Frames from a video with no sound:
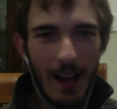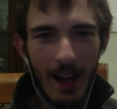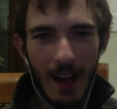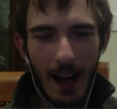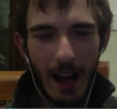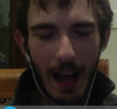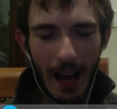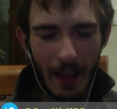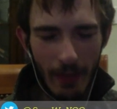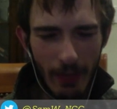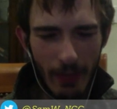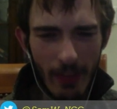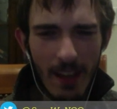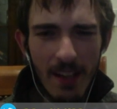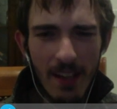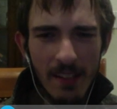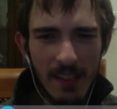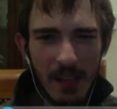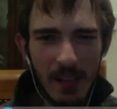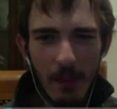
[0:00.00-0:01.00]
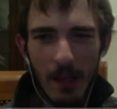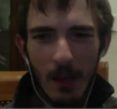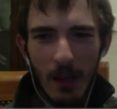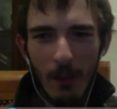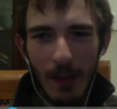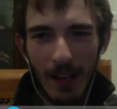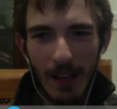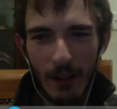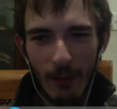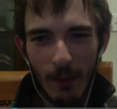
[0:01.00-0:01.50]
I think Sam Hill
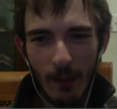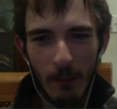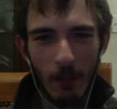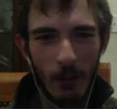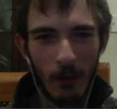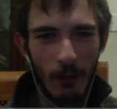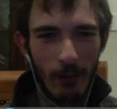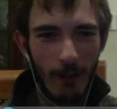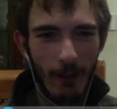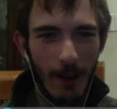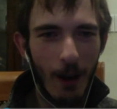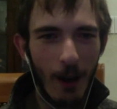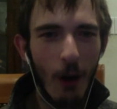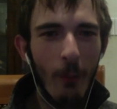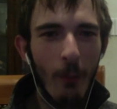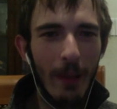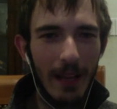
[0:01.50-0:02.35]
might have been with Opie